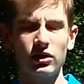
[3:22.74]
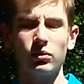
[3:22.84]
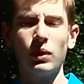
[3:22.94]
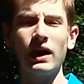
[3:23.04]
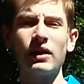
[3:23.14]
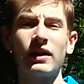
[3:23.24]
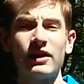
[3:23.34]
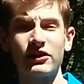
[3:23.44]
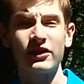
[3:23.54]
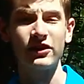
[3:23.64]
Wow,
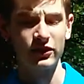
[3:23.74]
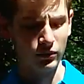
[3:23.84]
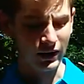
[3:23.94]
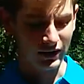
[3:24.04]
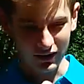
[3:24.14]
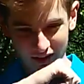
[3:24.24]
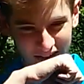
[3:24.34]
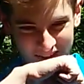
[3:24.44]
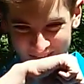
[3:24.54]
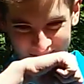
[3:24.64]
guys, wow.
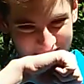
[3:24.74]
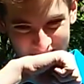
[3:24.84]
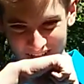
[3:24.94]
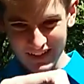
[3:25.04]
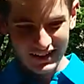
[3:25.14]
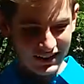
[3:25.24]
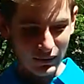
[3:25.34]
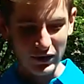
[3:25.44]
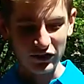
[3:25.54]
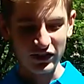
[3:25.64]
Let
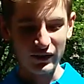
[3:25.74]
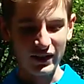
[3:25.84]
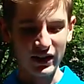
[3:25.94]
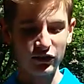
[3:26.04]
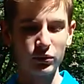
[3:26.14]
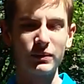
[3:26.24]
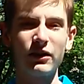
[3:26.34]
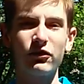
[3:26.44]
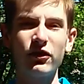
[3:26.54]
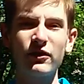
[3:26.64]
me just say right now, this is one of my
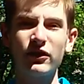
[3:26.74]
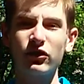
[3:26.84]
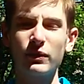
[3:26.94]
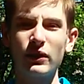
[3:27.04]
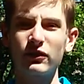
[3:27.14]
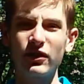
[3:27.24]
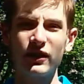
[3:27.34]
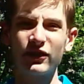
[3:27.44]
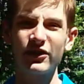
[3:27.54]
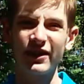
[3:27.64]
favorite smelling
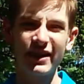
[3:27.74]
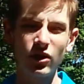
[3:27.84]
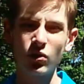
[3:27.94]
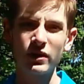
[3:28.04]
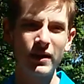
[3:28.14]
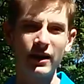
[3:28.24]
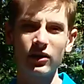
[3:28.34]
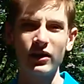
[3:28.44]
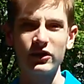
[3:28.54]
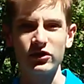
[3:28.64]
fragrances I own in my
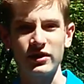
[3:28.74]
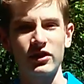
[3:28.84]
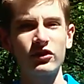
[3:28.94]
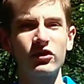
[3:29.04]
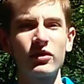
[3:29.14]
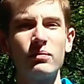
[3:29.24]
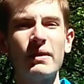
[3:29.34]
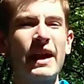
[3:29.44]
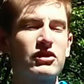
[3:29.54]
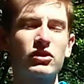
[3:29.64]
collection. It is
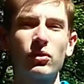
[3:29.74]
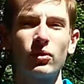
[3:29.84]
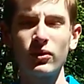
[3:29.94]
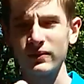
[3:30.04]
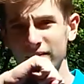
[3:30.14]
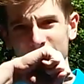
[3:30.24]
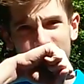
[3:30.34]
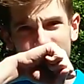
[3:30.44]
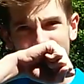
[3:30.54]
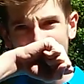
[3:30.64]
magical.
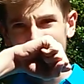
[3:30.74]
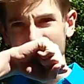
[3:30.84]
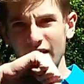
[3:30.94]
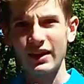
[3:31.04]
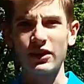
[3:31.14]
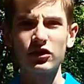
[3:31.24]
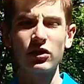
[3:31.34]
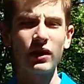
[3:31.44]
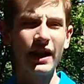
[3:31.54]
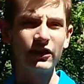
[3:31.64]
It is
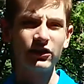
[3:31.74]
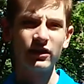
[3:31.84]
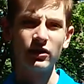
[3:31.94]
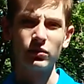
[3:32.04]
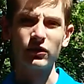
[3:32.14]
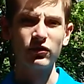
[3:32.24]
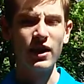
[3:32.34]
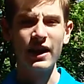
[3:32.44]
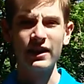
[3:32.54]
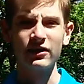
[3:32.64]
classy,
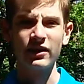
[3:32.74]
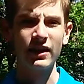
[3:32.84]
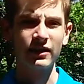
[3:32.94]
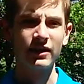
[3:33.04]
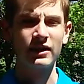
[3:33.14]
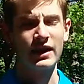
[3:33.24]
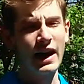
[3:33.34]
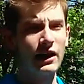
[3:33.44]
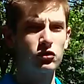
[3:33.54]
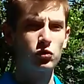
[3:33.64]
refined, yet in a
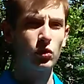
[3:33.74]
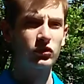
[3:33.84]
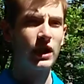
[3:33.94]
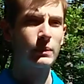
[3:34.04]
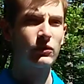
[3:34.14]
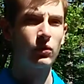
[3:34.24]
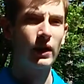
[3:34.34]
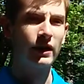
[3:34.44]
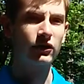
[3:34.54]
casual type of way.